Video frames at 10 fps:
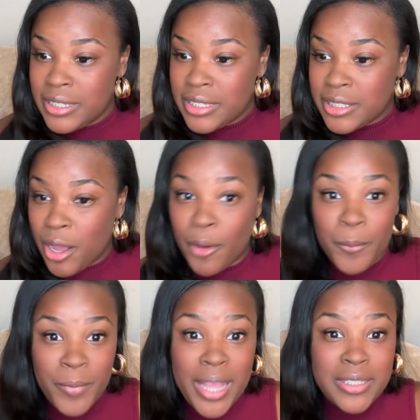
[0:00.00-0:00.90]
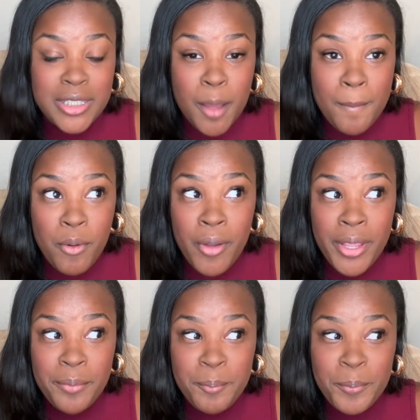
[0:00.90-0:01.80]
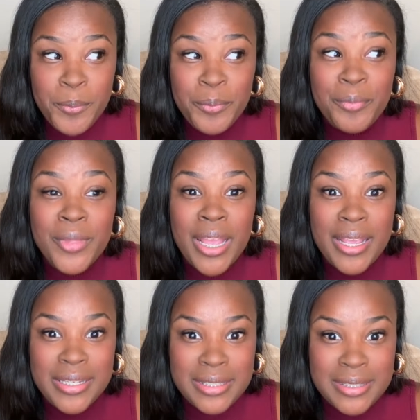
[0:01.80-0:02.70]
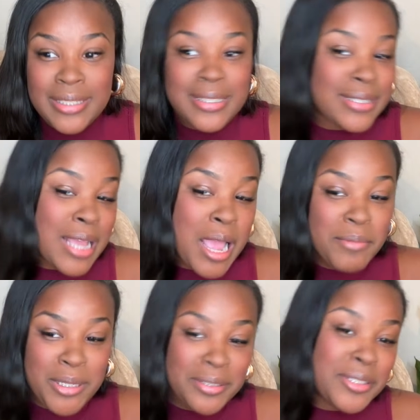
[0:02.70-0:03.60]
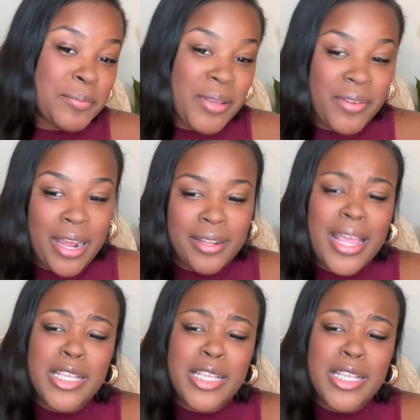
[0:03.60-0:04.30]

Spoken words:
So at some point, it's time to pivot out of that,